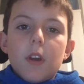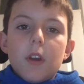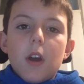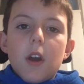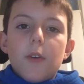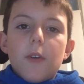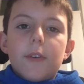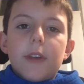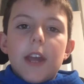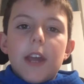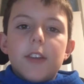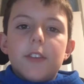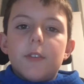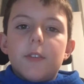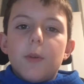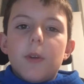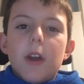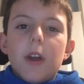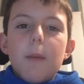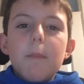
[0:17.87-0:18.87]
Okay, so
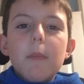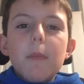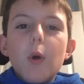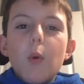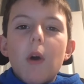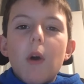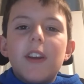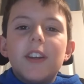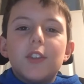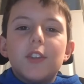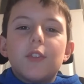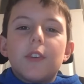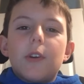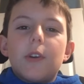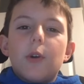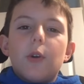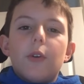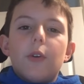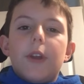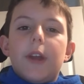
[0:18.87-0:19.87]
number one is
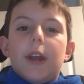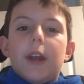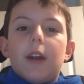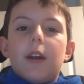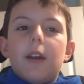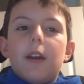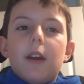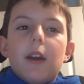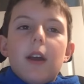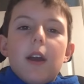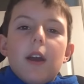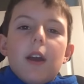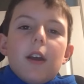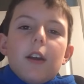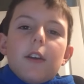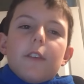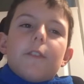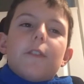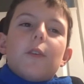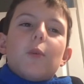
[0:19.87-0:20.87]
recording.
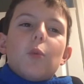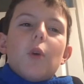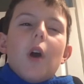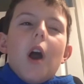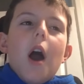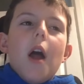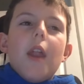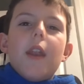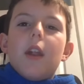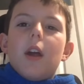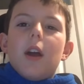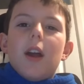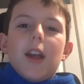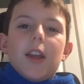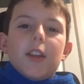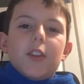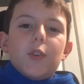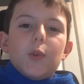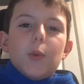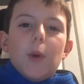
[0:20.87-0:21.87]
For one,
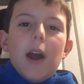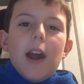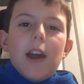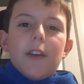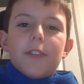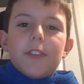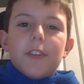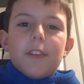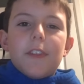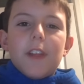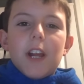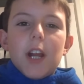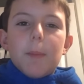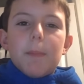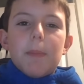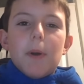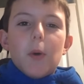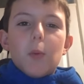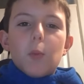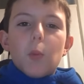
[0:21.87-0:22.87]
you have to think
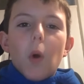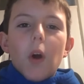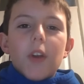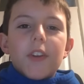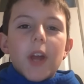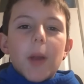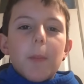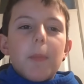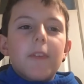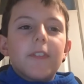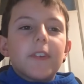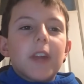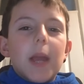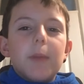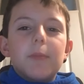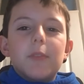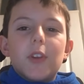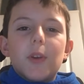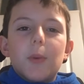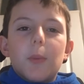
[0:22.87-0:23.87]
about what type of
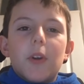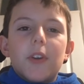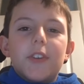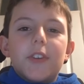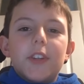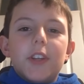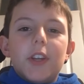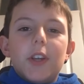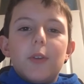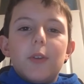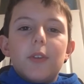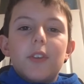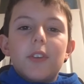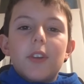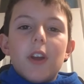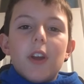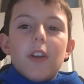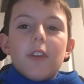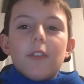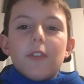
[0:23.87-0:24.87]
games you want to use.
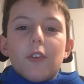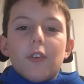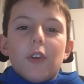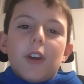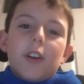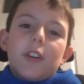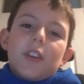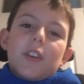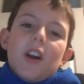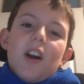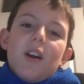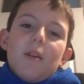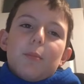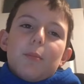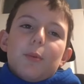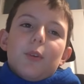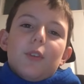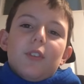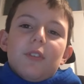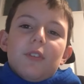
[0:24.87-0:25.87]
For
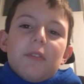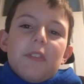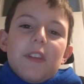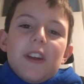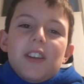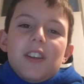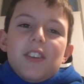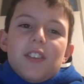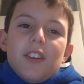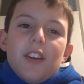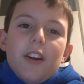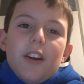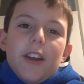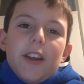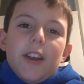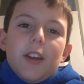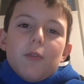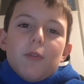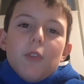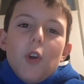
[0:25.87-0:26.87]
example, things
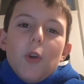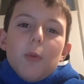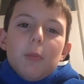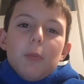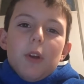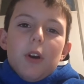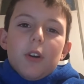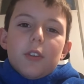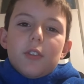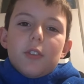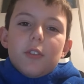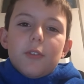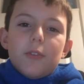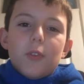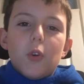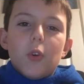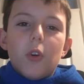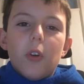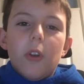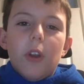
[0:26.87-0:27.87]
like Roblox or
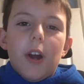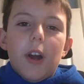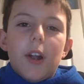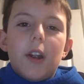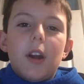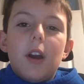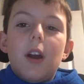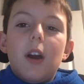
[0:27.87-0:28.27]
Fortnite.